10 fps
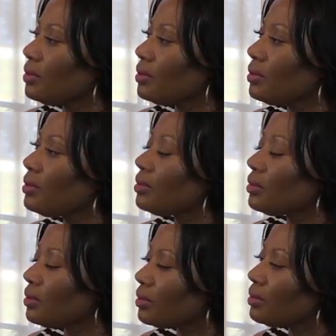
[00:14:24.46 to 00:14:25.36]

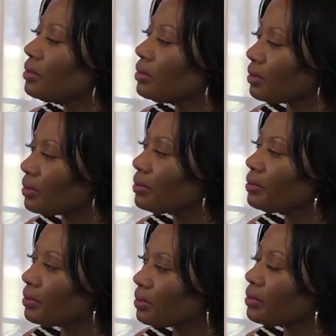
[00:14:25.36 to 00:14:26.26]

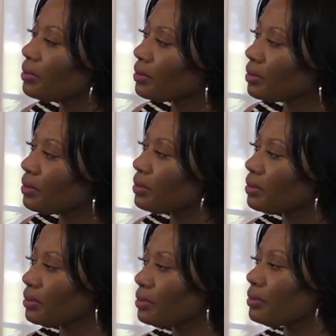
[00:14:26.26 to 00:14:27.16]

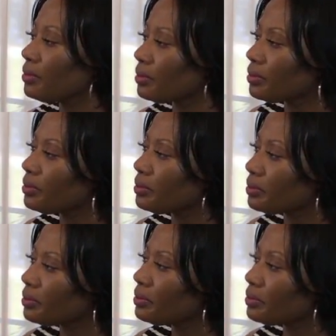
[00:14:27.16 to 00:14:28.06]

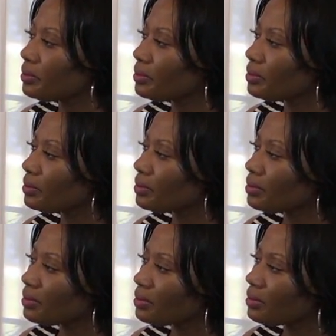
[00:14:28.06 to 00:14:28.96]

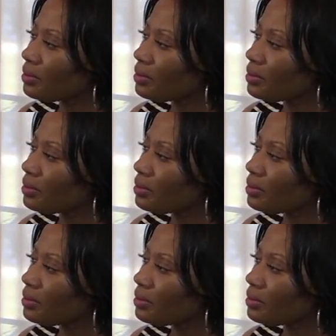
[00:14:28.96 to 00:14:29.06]
(not speaking)